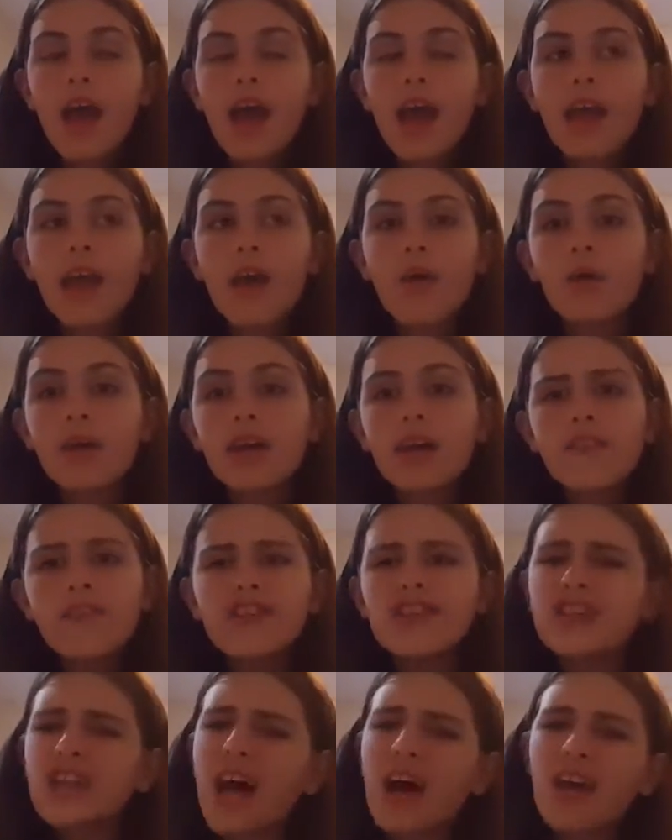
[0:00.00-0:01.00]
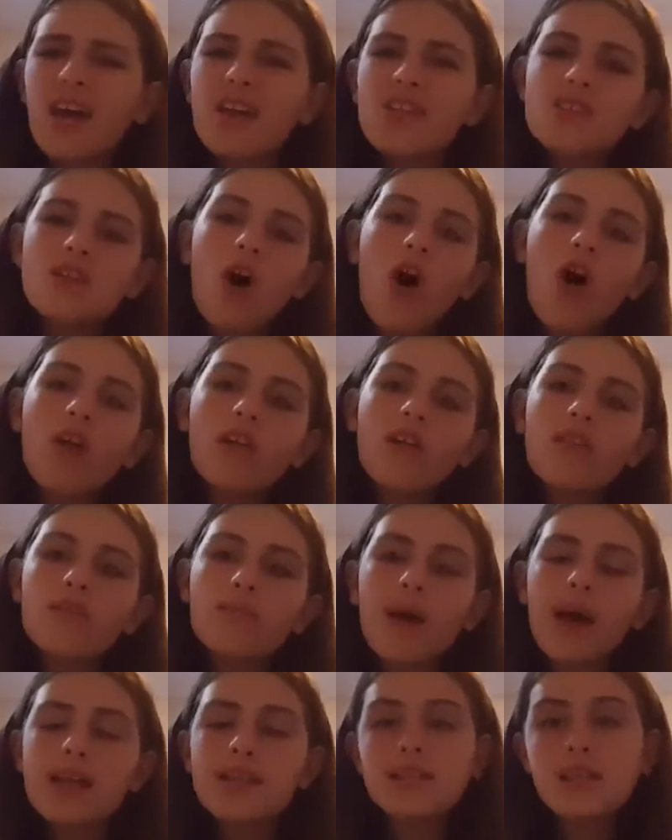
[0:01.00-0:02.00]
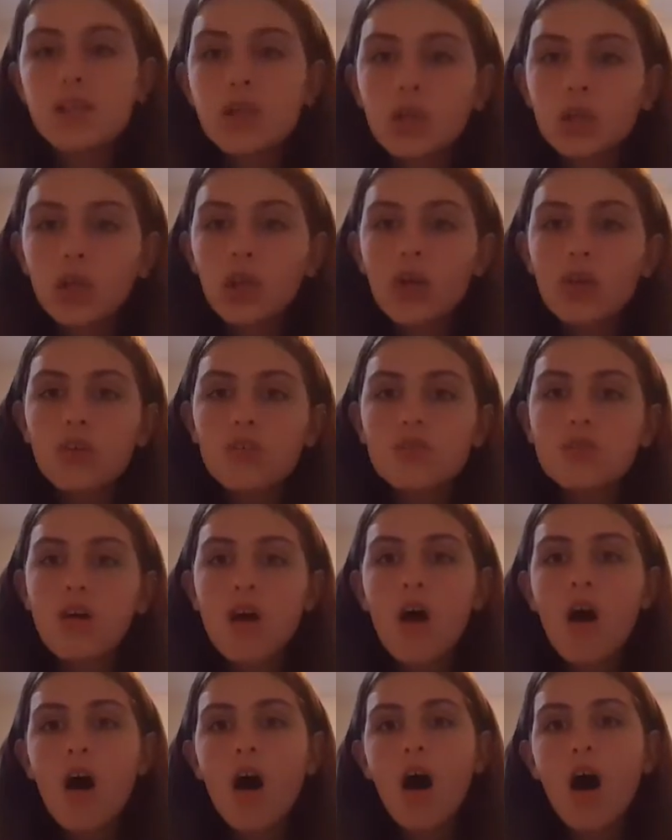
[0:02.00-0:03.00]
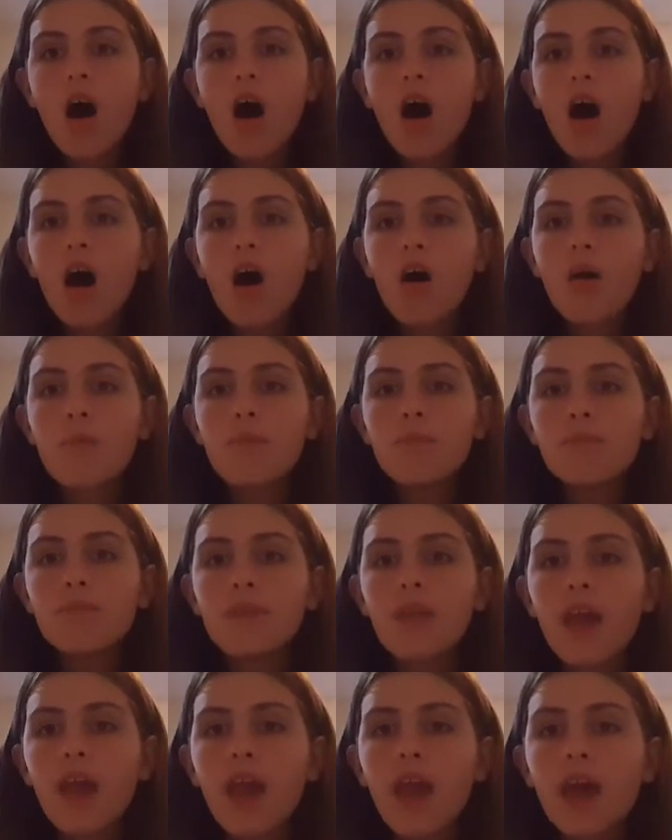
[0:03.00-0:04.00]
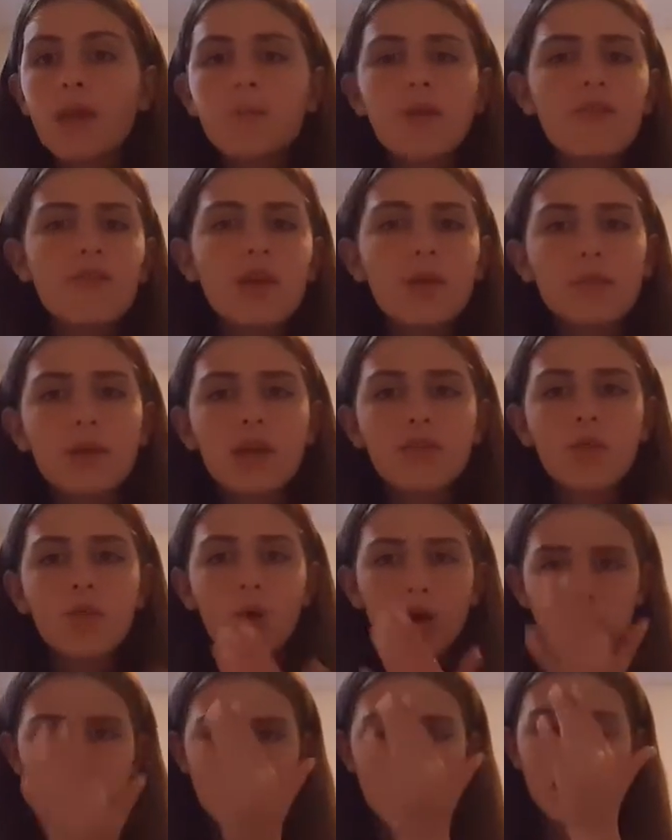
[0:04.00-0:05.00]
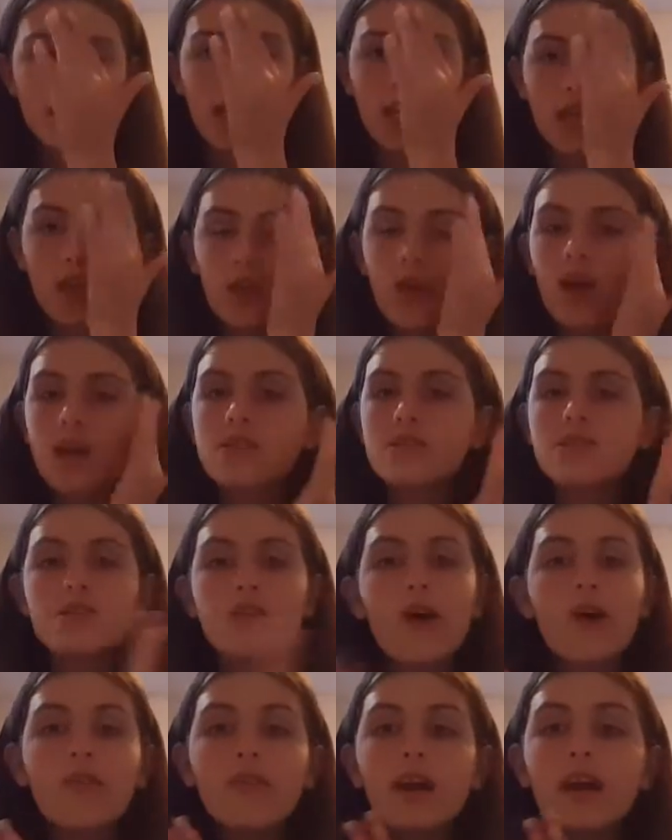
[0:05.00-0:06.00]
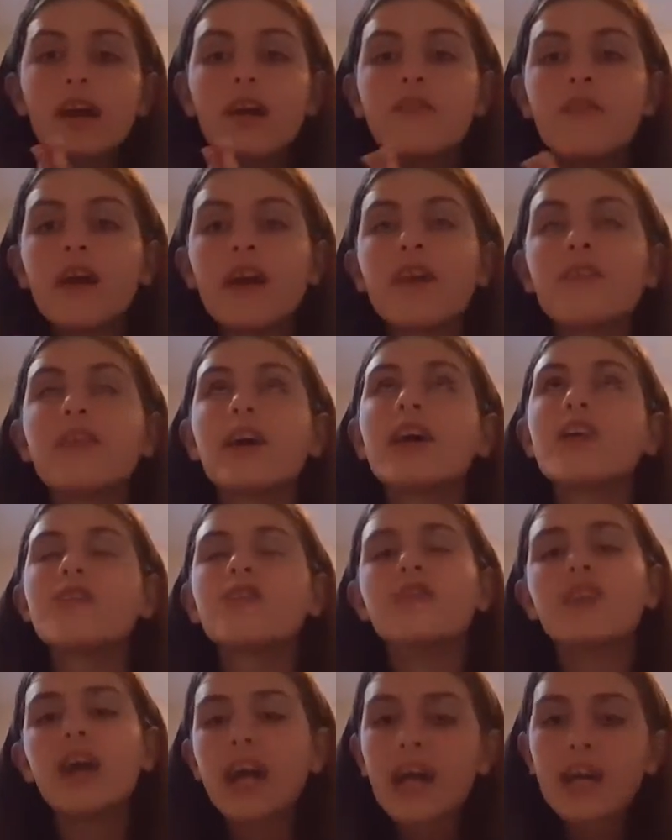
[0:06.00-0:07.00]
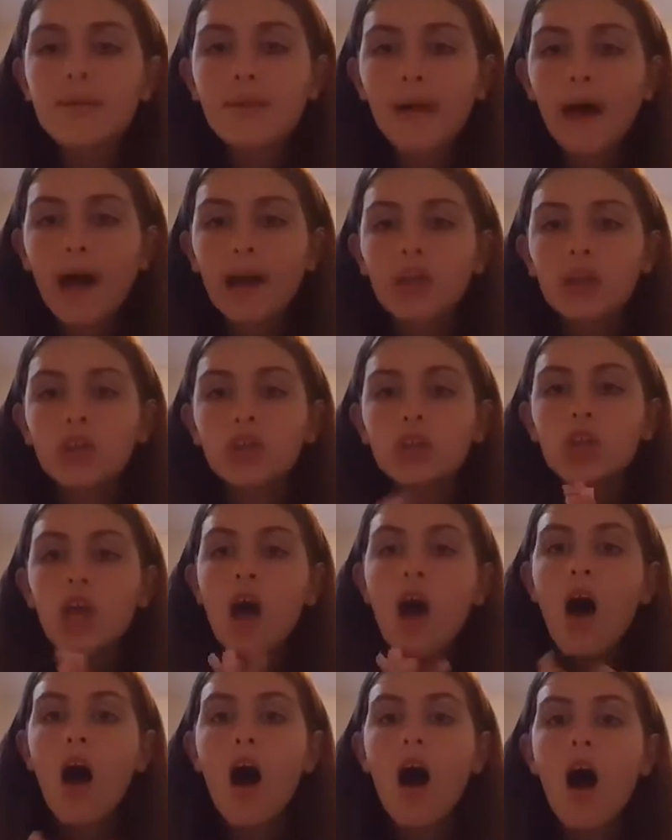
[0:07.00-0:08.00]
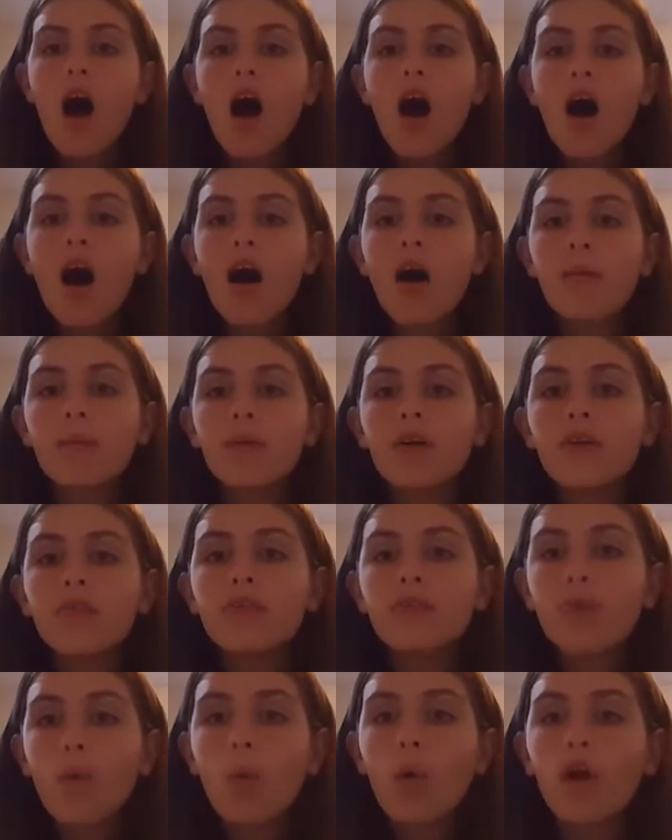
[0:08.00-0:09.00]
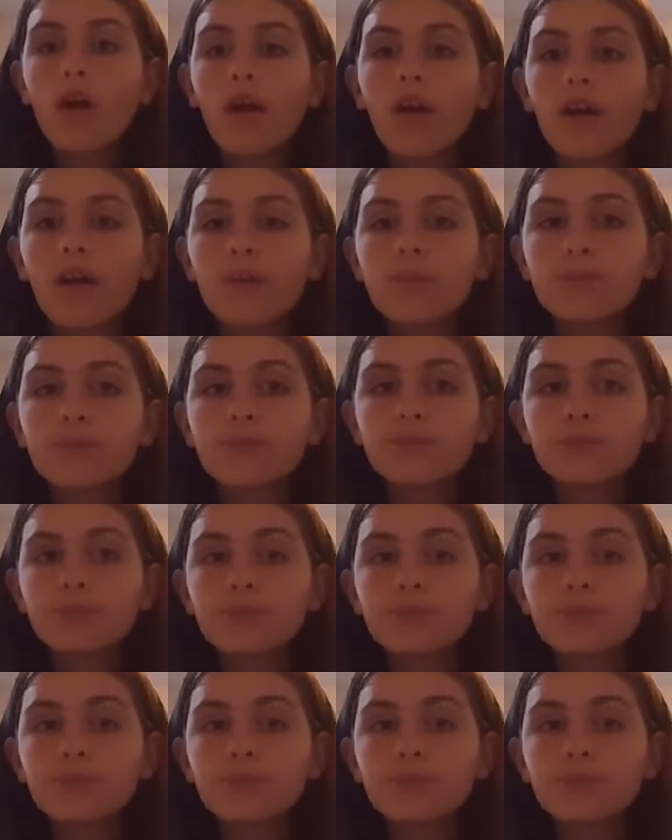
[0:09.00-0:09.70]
and I want to give a shout out to all of my teachers, and my family, of course. Thank you guys so very, very, very, very much, for,